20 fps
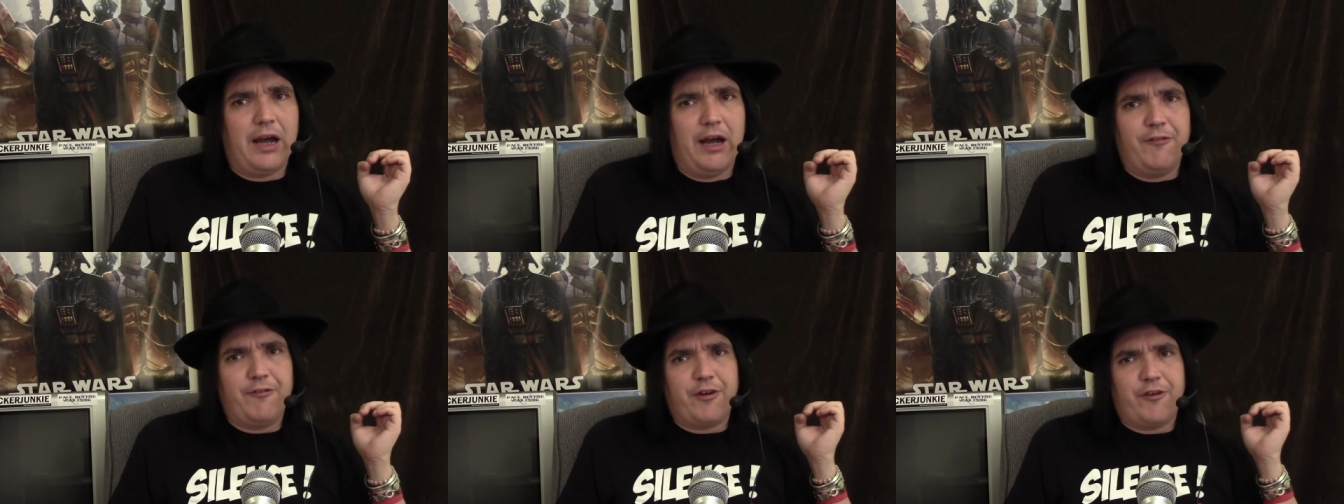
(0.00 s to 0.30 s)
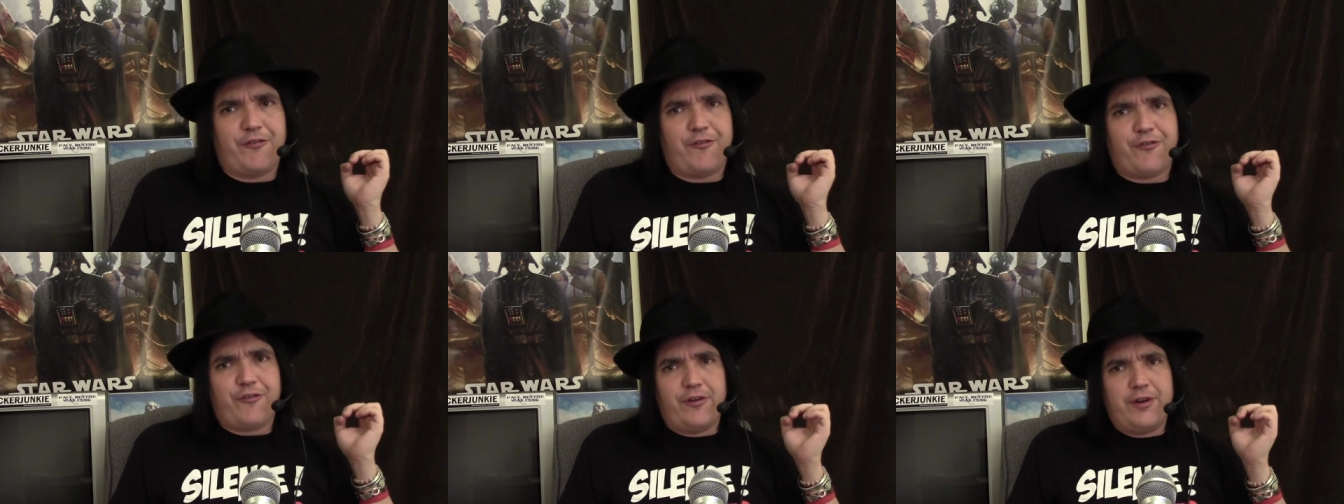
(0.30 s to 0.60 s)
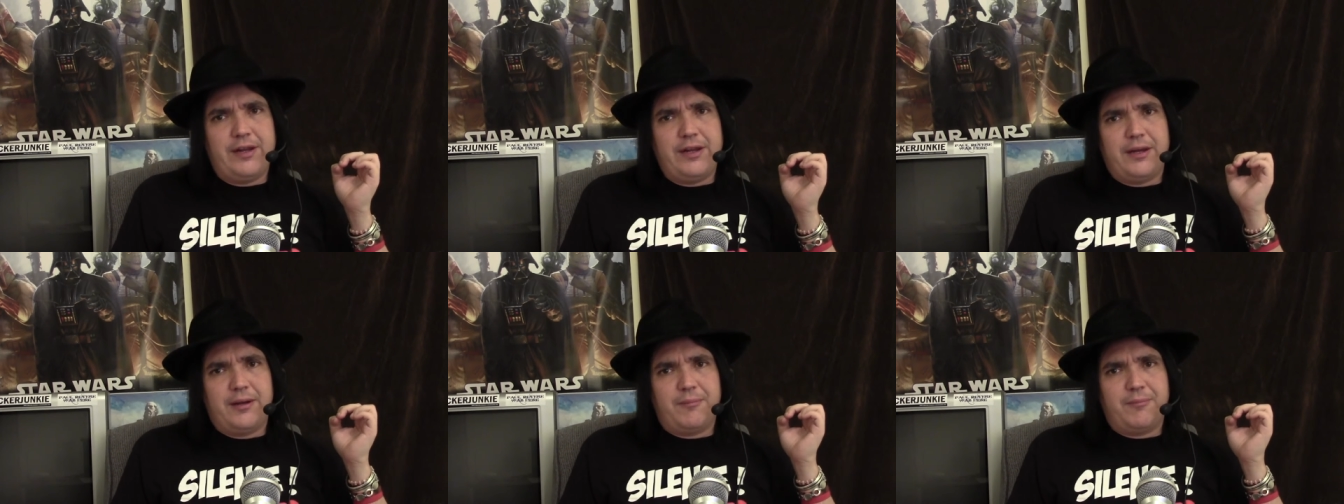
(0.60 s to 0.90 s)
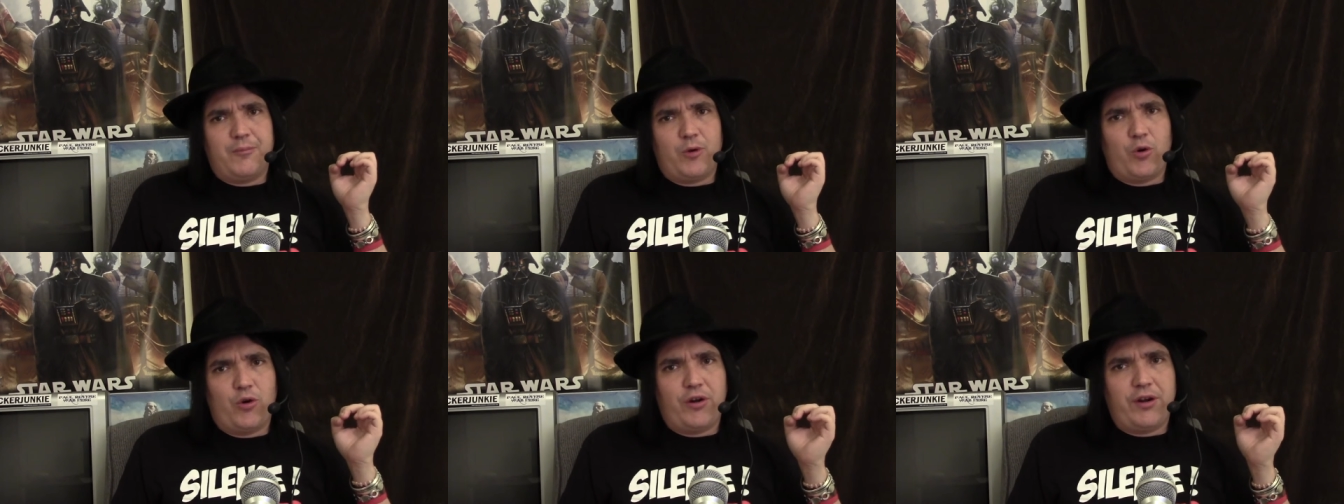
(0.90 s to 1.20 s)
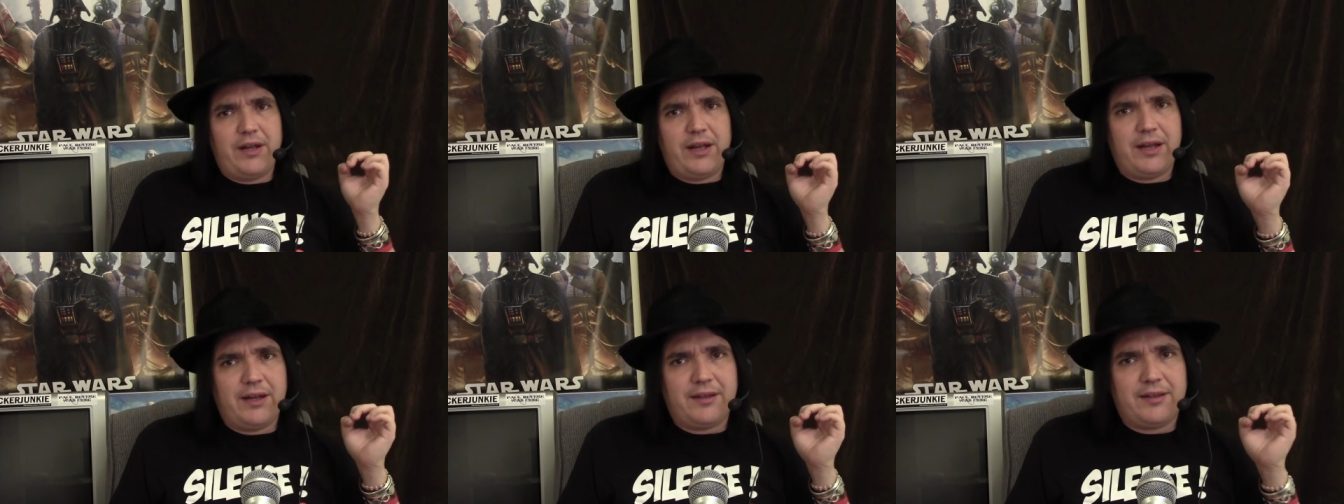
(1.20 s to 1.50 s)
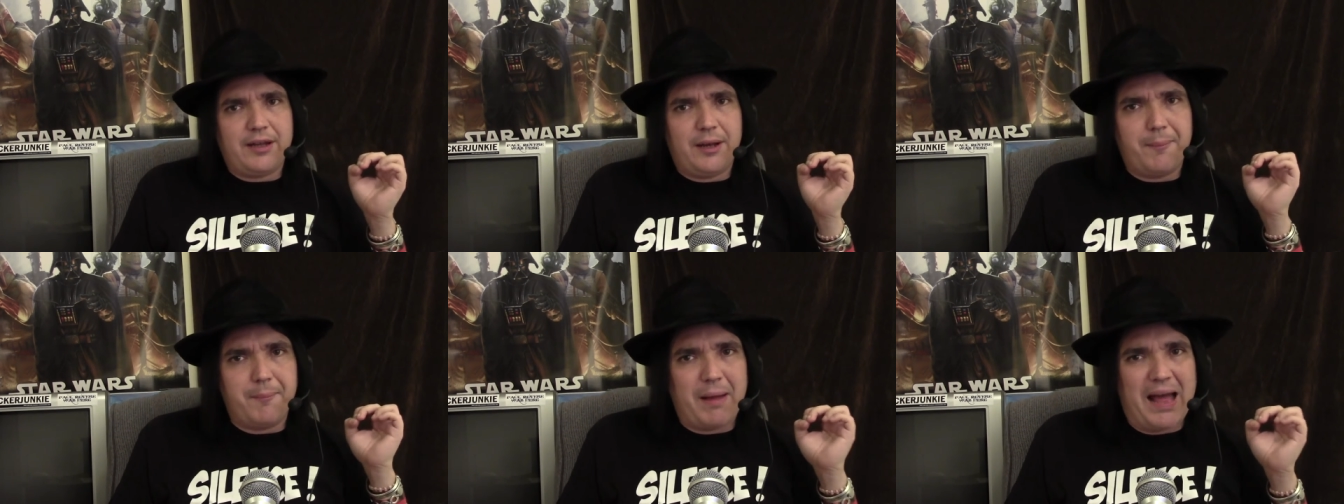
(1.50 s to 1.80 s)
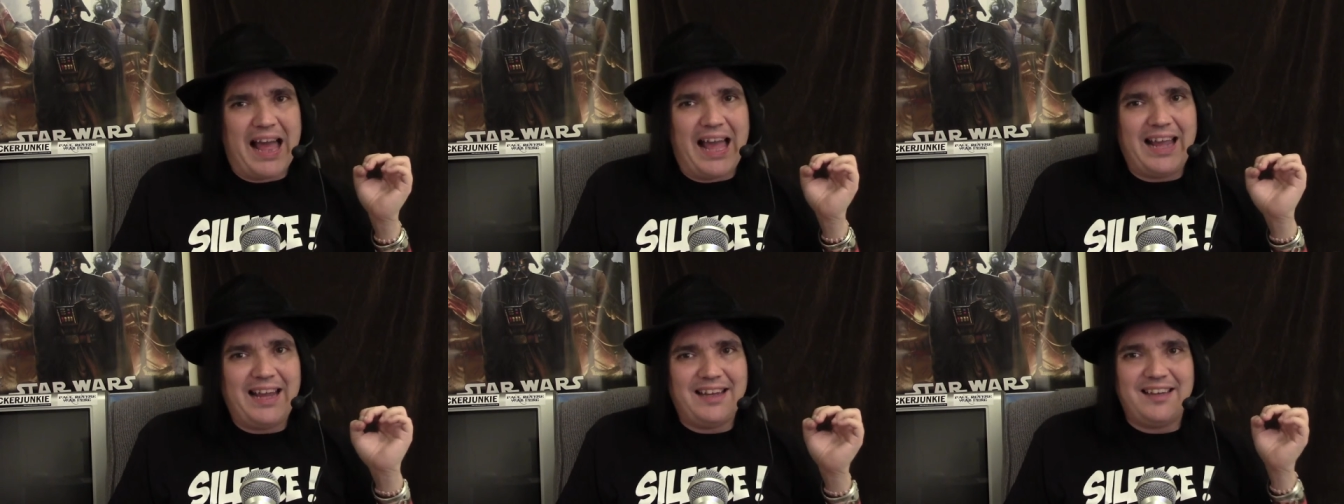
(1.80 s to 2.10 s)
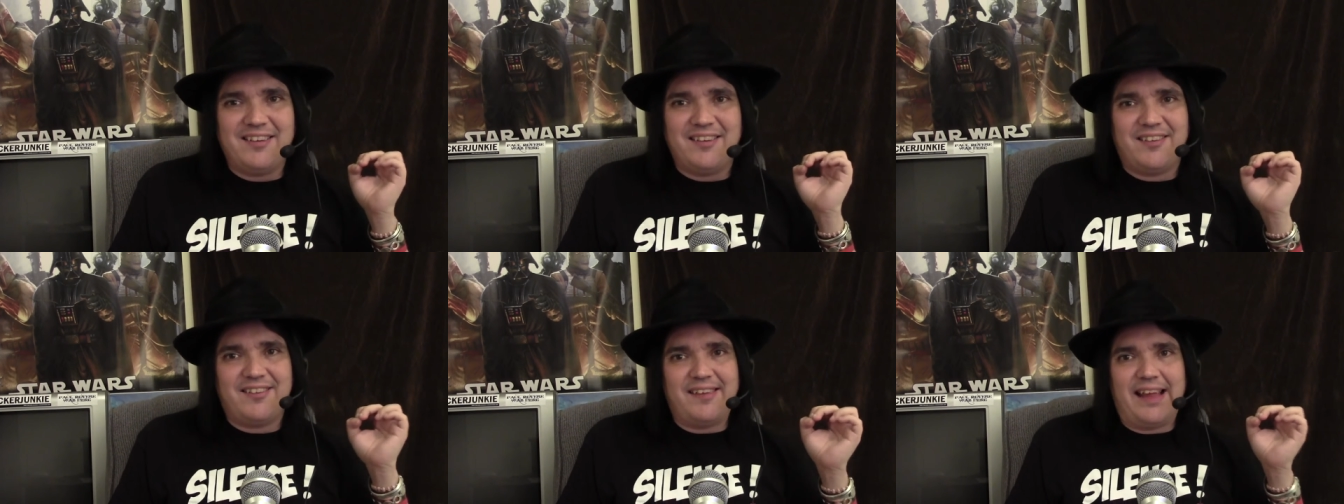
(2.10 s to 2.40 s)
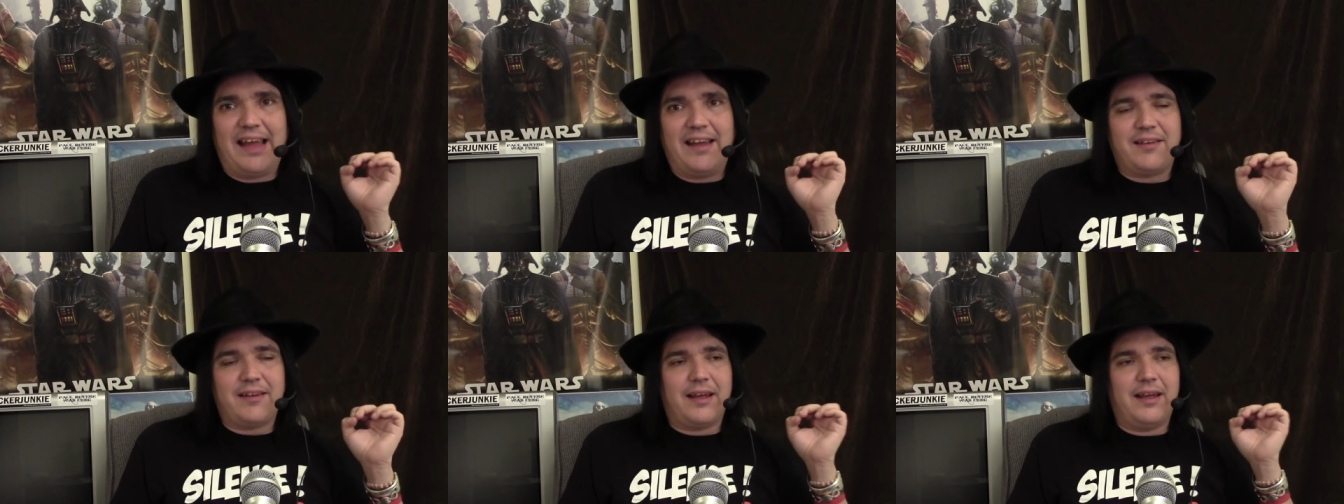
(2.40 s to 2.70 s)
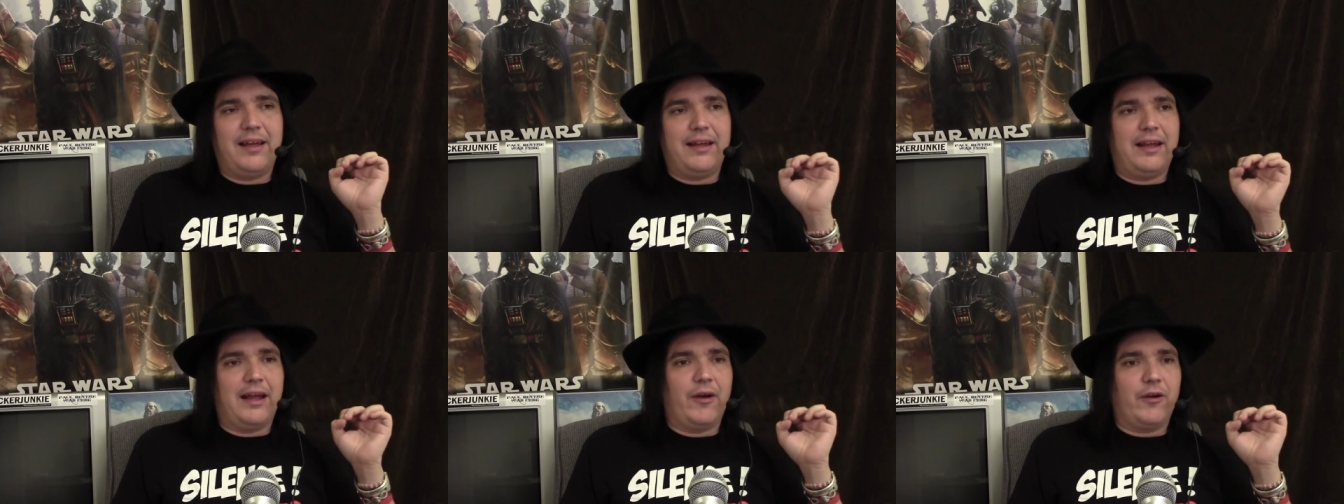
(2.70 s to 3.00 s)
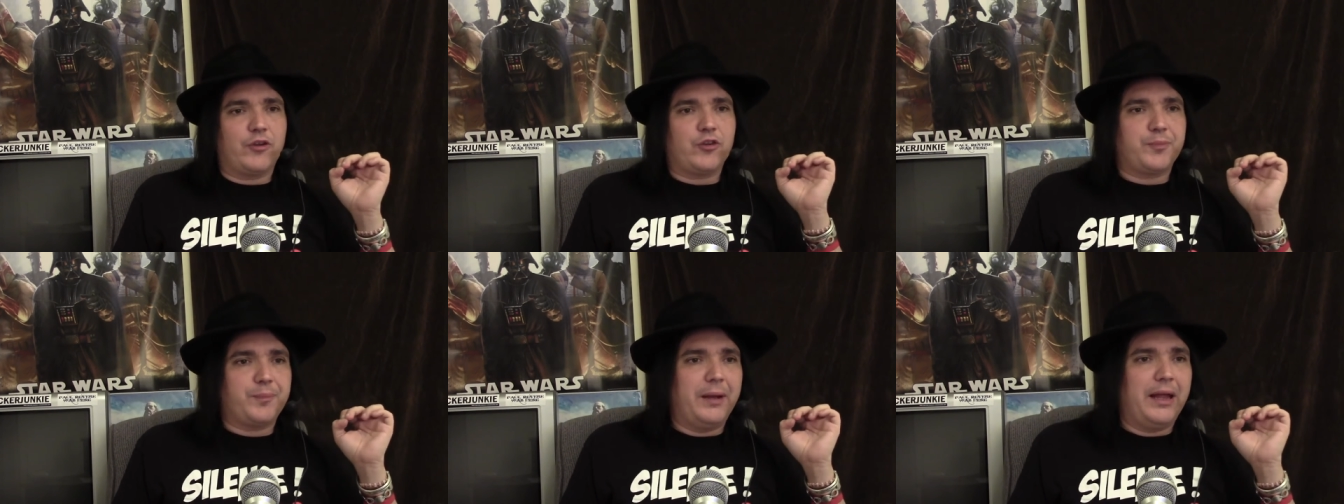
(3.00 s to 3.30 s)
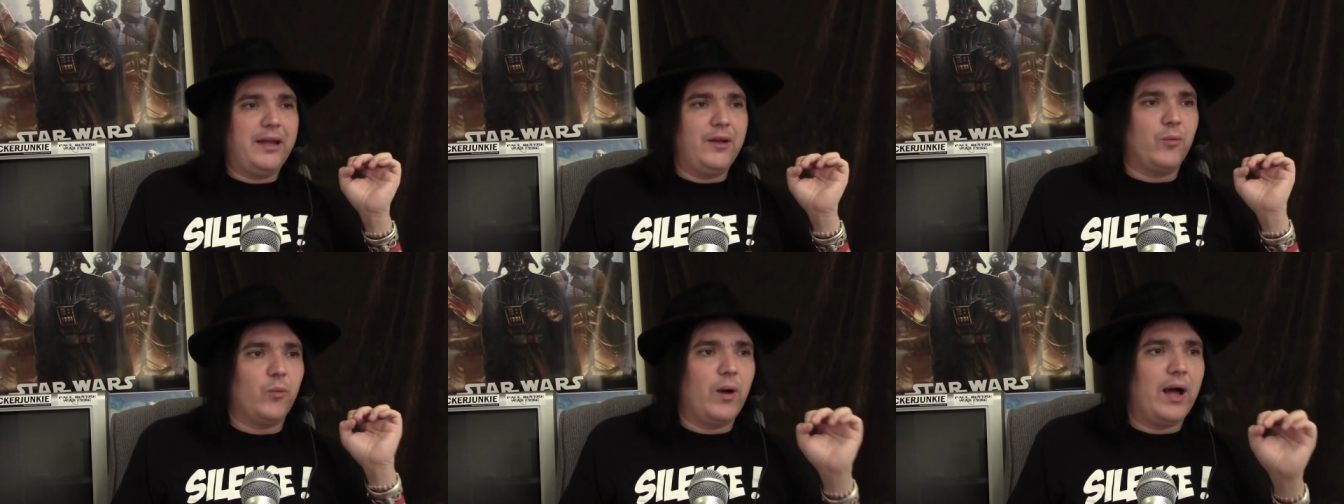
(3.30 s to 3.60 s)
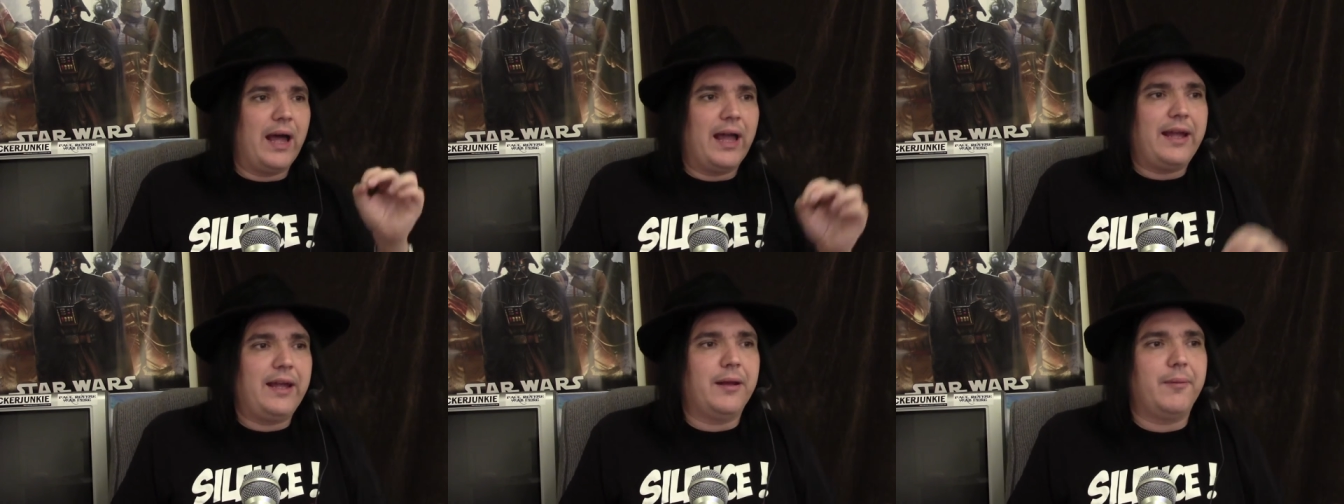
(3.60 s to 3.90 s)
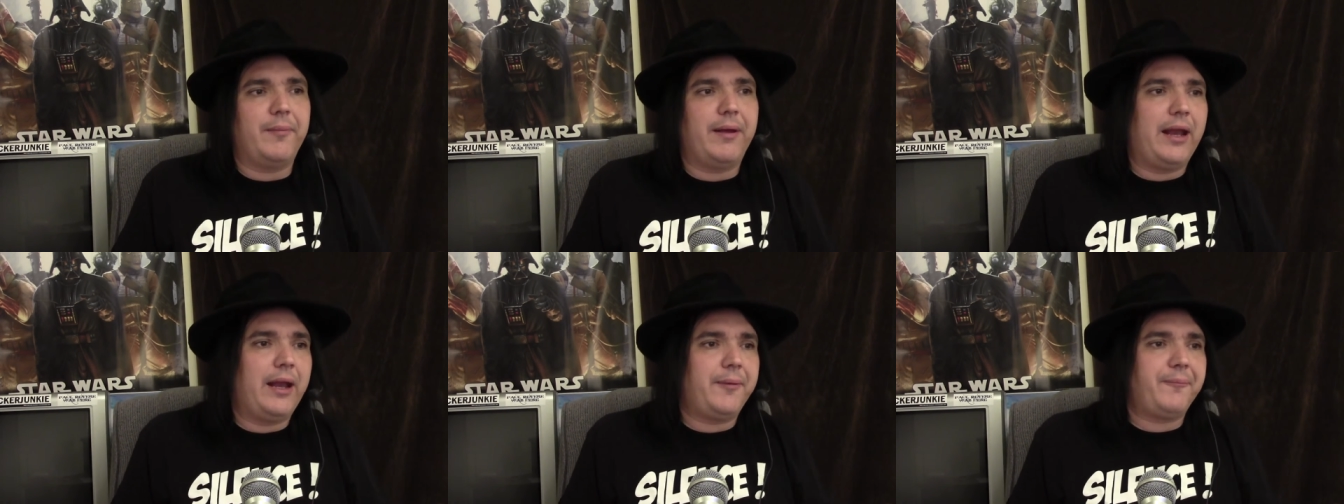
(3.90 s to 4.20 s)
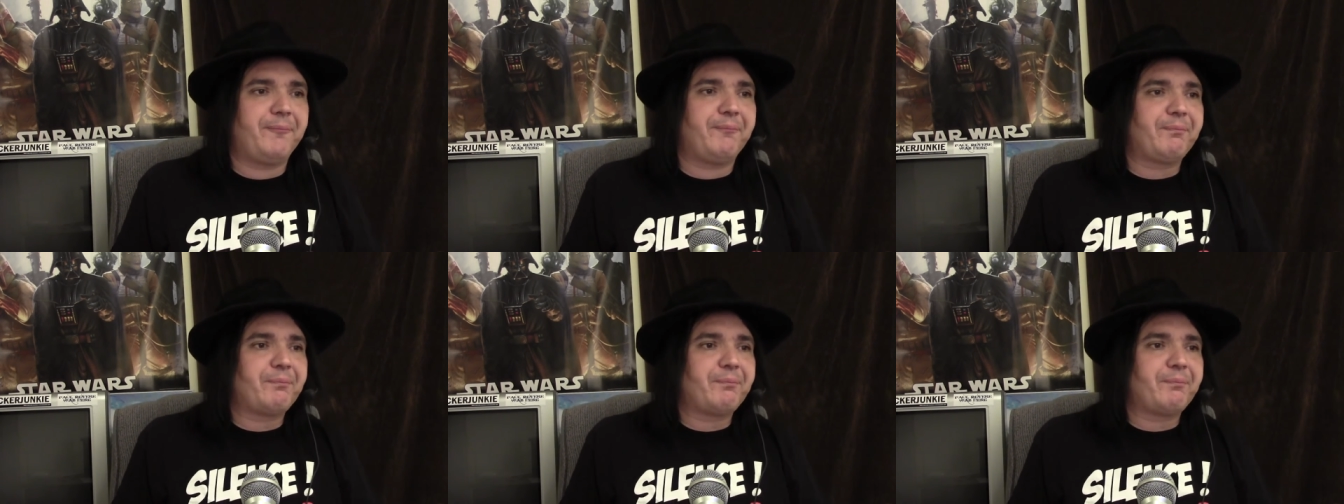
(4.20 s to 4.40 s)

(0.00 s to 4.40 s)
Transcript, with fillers: of a freedom-oriented mindset. And I'll explain why in a minute.